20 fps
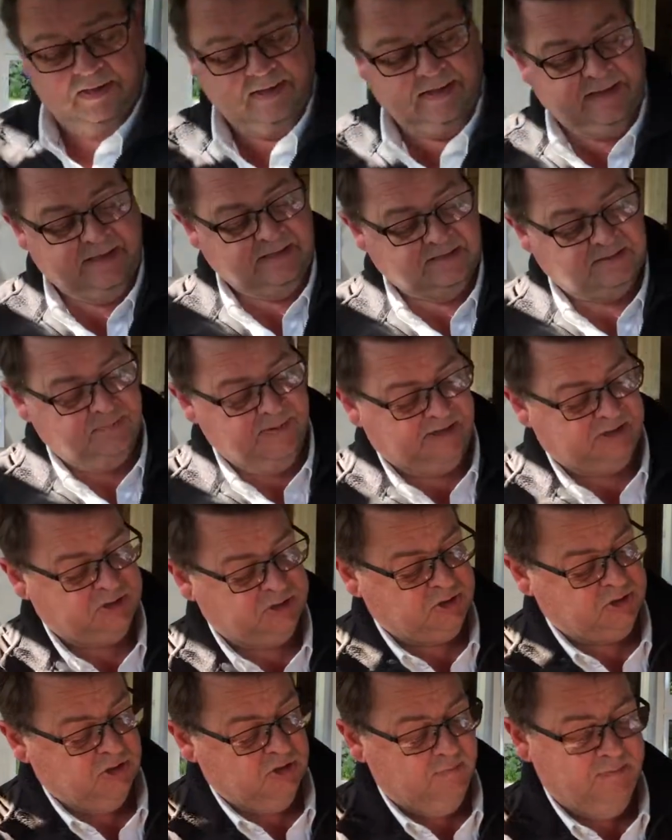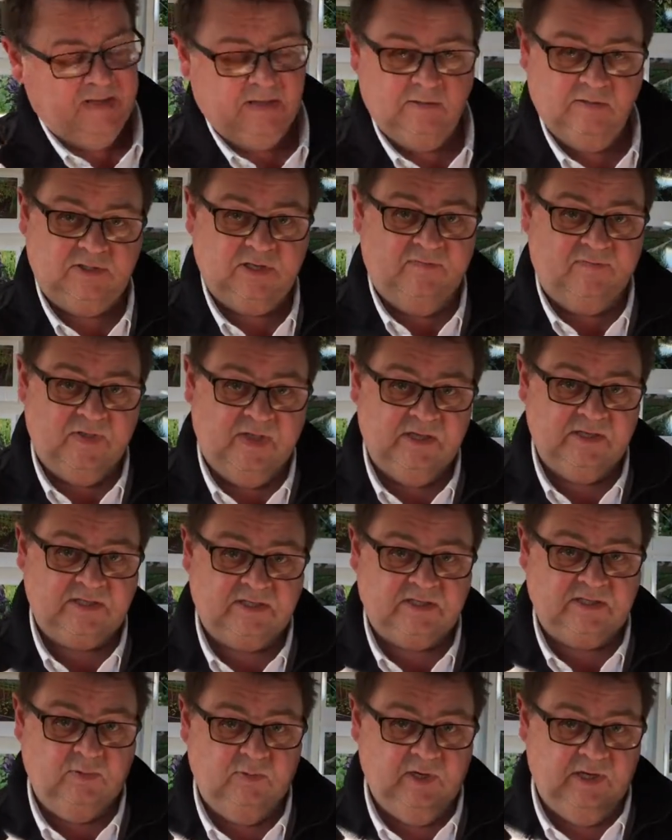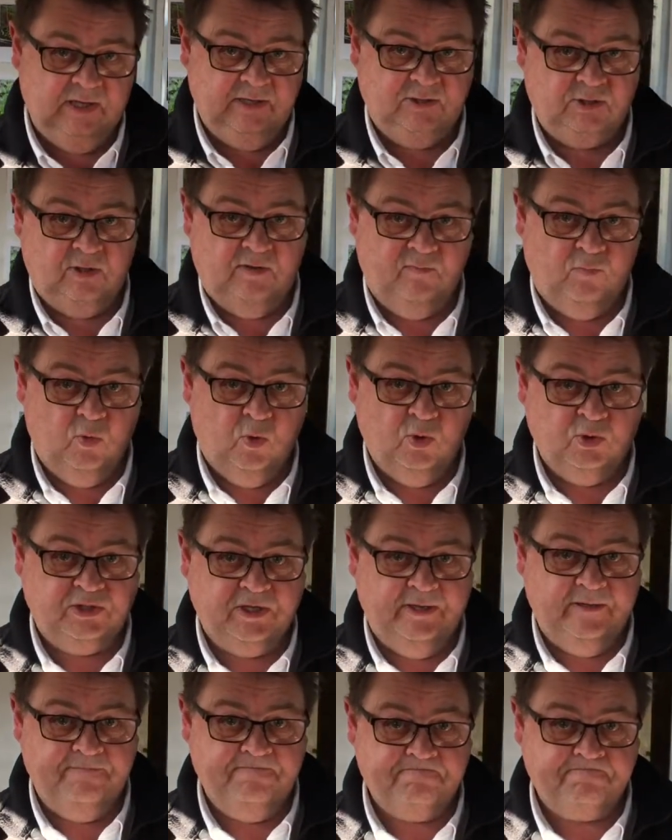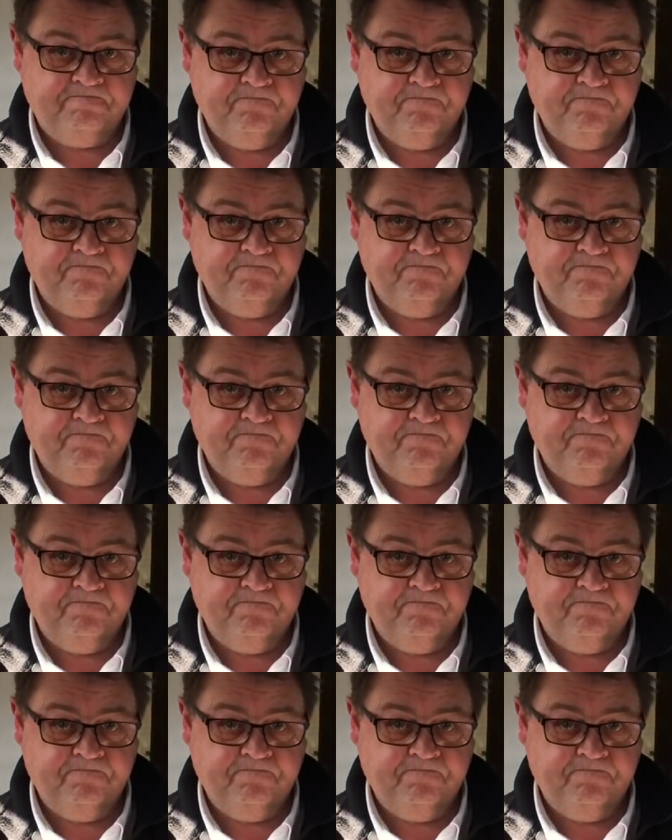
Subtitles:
is mix 2 mils of this to a litre of water,